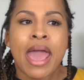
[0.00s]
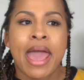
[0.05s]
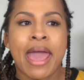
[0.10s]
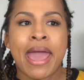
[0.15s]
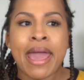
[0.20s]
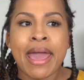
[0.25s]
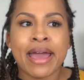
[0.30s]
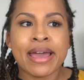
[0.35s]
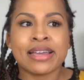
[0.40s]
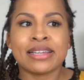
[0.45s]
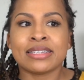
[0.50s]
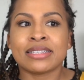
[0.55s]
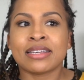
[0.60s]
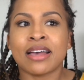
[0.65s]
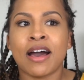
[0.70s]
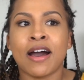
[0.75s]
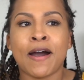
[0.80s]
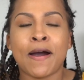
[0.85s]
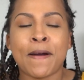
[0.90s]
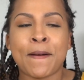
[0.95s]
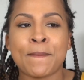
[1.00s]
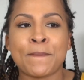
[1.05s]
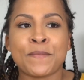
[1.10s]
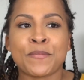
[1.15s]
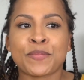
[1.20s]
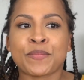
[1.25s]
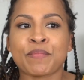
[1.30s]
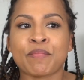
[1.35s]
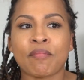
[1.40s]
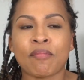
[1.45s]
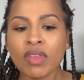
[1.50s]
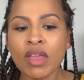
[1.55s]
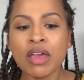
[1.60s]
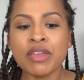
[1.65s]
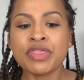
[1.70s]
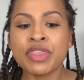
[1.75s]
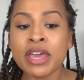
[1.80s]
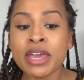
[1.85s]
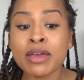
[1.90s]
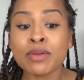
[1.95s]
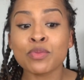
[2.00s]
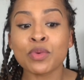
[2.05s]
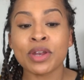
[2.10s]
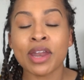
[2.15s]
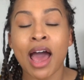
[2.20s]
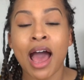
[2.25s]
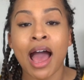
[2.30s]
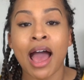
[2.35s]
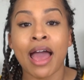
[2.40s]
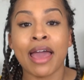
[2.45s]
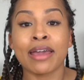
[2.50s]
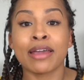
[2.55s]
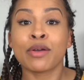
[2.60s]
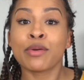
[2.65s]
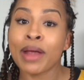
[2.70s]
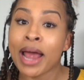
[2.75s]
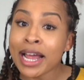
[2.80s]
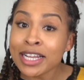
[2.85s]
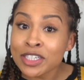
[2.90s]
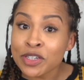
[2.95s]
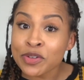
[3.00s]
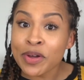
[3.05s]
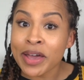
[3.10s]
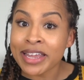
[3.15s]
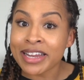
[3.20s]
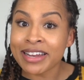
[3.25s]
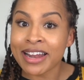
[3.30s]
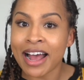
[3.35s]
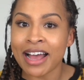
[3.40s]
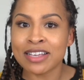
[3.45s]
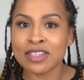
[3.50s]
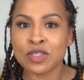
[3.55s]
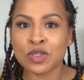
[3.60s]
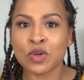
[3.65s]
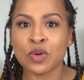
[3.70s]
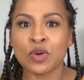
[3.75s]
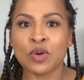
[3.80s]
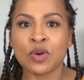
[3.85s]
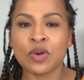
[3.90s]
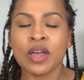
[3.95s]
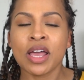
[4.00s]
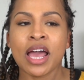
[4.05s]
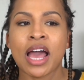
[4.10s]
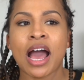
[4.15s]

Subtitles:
And then when I graduated high school,